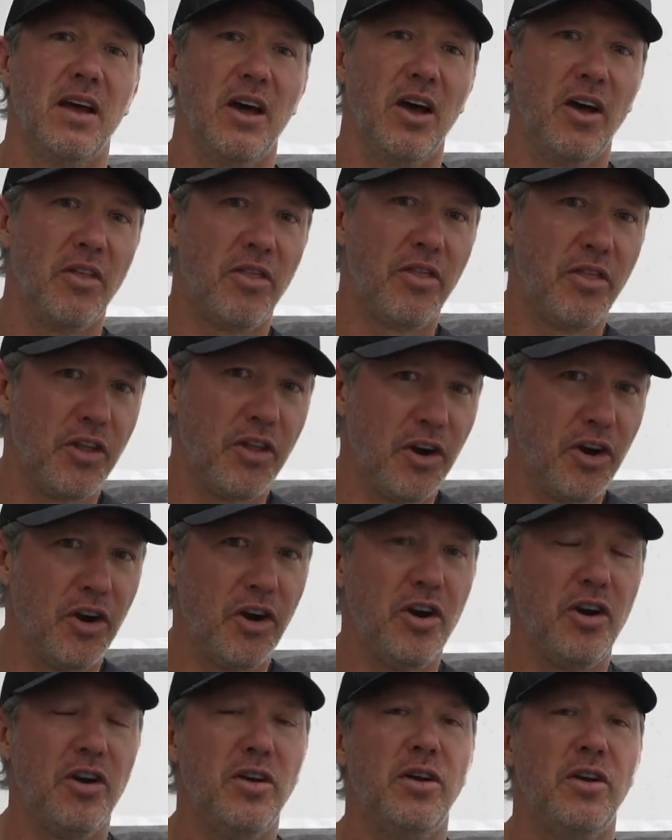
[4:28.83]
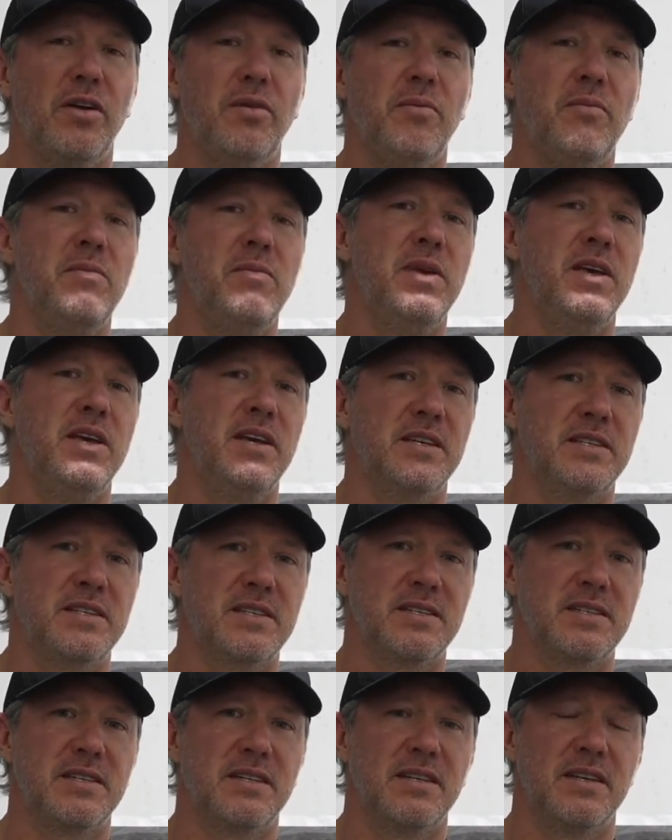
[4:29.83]
a third
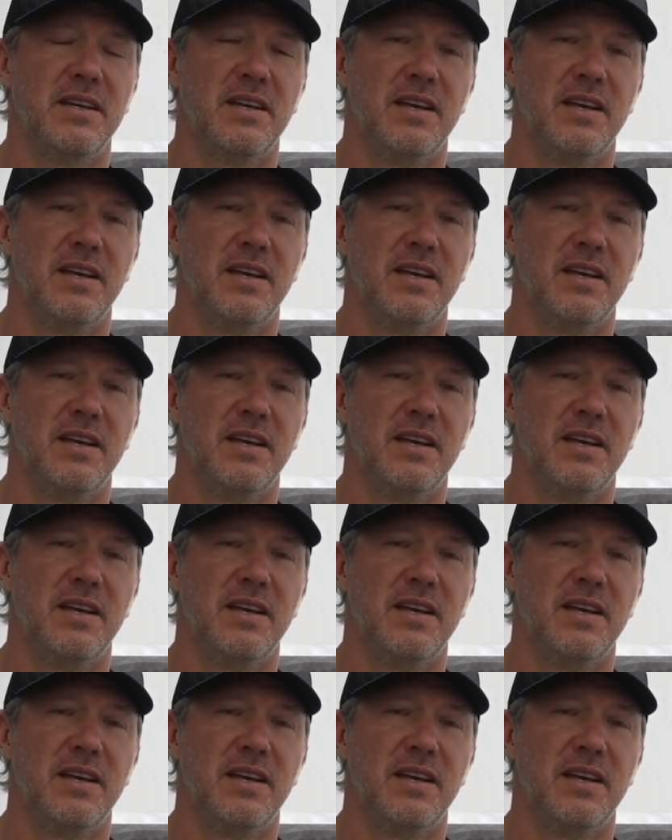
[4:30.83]
miss.